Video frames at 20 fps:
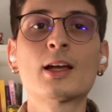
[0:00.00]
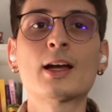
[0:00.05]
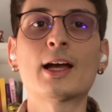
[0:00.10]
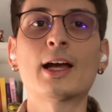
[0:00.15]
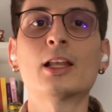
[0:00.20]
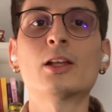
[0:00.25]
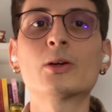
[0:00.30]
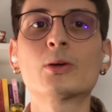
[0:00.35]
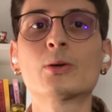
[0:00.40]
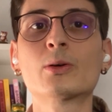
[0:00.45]

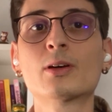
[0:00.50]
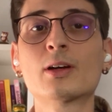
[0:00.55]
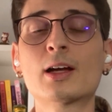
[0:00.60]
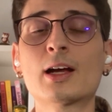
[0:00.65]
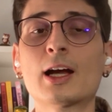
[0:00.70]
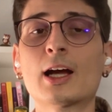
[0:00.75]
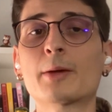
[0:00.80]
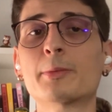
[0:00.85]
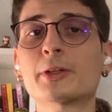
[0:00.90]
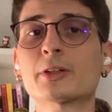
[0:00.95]
Hello,
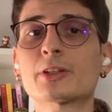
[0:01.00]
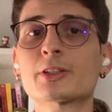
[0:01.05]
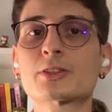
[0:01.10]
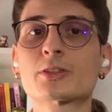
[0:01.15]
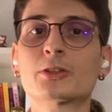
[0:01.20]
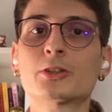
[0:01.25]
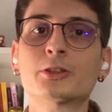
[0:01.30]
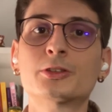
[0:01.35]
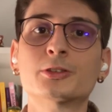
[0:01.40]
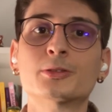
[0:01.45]
I'm Igor
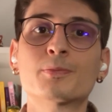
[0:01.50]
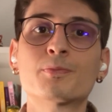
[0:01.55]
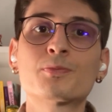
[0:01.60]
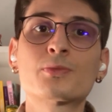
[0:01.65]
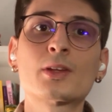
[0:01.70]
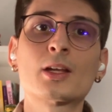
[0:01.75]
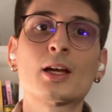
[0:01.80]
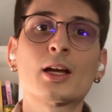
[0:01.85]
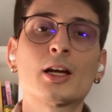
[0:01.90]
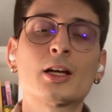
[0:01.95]
Escodro,
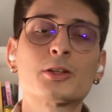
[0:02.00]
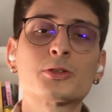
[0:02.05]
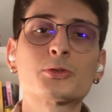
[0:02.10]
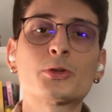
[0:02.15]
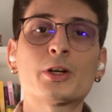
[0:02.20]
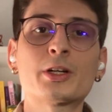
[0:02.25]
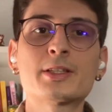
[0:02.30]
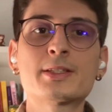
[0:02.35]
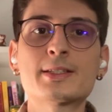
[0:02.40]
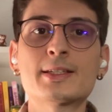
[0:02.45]

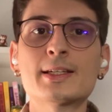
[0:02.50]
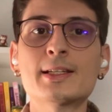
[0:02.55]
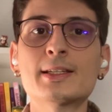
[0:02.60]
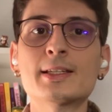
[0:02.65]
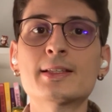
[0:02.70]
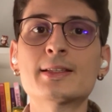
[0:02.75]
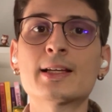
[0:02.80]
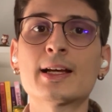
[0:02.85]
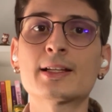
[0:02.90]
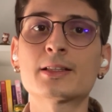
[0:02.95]
Android
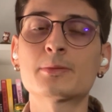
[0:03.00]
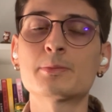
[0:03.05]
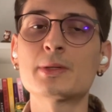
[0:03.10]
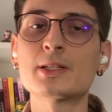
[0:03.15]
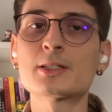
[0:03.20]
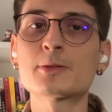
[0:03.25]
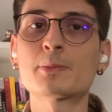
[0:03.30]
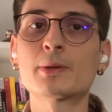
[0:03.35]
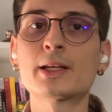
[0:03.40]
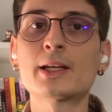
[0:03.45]
team lead at
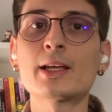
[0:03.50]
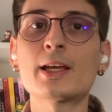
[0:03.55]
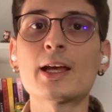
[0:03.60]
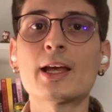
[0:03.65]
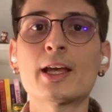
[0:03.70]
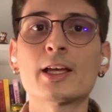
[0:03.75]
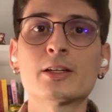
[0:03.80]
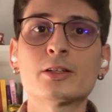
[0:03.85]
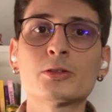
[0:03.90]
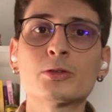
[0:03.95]

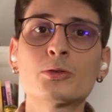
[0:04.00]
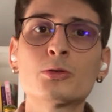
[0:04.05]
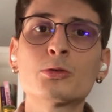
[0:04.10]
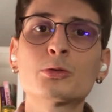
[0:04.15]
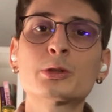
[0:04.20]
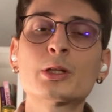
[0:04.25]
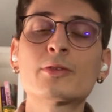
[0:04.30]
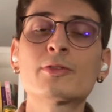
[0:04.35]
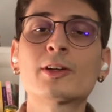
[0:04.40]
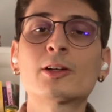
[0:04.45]
Misplay and
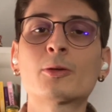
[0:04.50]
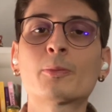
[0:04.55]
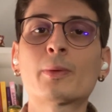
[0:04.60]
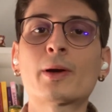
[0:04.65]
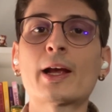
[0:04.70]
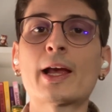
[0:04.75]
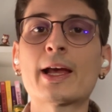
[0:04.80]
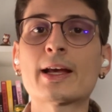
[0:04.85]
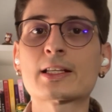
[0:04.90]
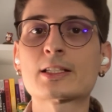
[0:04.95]
Google
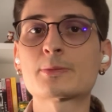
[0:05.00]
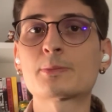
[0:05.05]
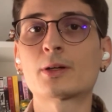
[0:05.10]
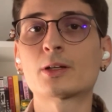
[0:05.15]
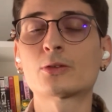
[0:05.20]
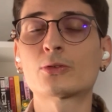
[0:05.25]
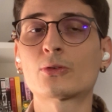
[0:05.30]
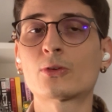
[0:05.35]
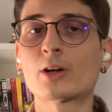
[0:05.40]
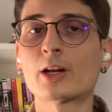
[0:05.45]
developer
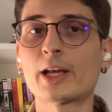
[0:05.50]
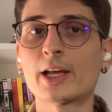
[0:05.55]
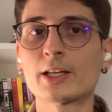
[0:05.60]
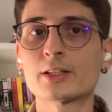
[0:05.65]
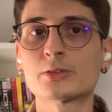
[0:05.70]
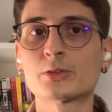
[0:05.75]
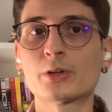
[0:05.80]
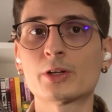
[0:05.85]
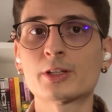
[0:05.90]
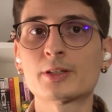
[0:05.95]
expert for
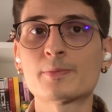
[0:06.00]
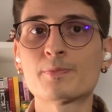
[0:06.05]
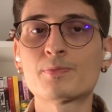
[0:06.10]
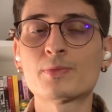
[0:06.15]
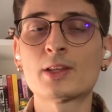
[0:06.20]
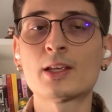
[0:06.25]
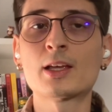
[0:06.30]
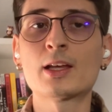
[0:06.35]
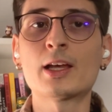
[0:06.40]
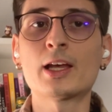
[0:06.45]
Android.
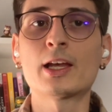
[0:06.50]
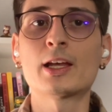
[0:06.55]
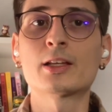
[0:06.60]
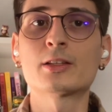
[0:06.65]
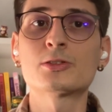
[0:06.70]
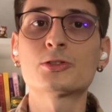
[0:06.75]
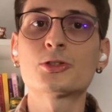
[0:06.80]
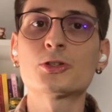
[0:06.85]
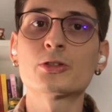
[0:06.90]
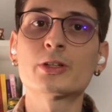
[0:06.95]

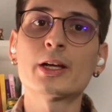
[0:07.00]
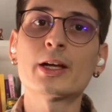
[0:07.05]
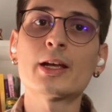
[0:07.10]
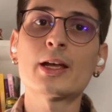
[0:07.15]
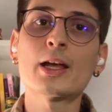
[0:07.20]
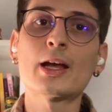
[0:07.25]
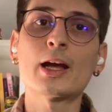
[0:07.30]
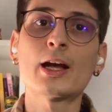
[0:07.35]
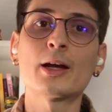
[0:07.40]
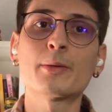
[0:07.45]
And
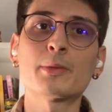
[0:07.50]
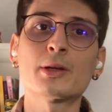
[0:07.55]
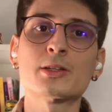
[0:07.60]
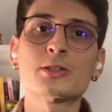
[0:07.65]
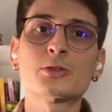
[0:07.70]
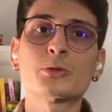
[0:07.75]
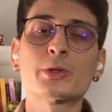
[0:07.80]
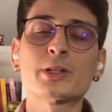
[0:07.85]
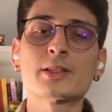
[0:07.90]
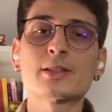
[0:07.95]
today I'm
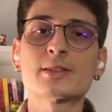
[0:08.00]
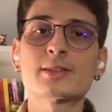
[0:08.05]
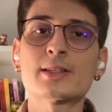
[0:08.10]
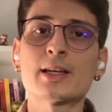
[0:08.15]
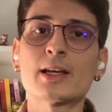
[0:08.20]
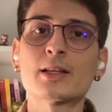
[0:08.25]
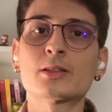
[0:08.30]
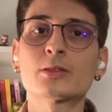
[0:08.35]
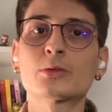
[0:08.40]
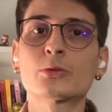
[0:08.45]
answering
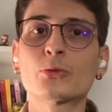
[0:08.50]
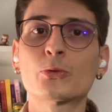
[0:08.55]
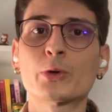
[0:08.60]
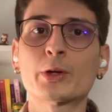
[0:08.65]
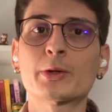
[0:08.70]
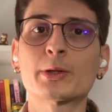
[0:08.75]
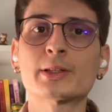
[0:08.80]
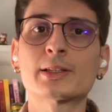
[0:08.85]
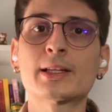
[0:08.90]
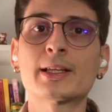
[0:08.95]
10
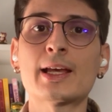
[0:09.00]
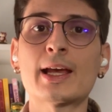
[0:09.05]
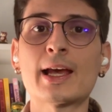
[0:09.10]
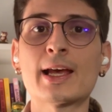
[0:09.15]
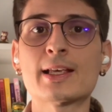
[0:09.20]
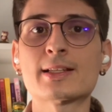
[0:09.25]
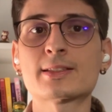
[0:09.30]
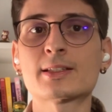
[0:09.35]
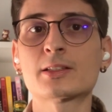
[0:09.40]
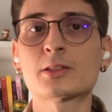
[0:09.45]
frequently
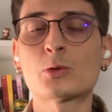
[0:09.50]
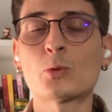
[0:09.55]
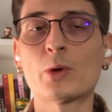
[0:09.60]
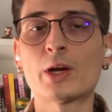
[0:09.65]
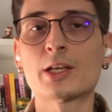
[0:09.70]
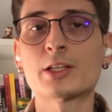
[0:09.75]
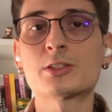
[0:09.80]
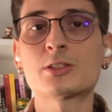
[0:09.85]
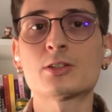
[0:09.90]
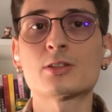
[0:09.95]
asked
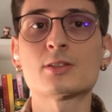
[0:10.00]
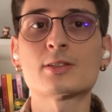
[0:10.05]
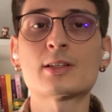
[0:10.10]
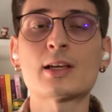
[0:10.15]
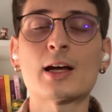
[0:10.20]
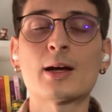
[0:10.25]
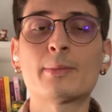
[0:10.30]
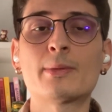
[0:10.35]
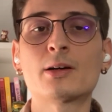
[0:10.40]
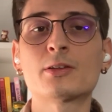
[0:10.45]

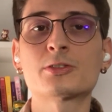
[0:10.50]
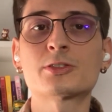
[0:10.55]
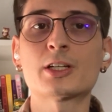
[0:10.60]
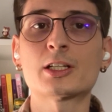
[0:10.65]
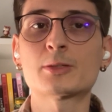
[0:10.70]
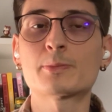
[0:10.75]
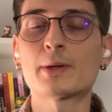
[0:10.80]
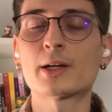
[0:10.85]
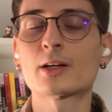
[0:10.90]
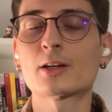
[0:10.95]
questions about
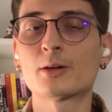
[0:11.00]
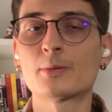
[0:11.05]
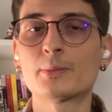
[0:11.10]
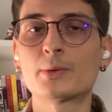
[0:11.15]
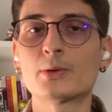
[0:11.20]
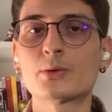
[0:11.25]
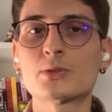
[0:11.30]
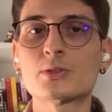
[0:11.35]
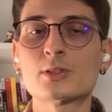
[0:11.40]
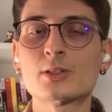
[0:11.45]
Jetpack
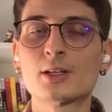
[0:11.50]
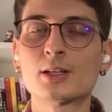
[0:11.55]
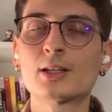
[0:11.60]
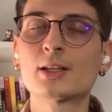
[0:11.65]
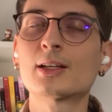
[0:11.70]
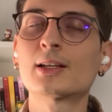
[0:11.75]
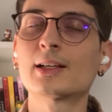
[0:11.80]
Compose.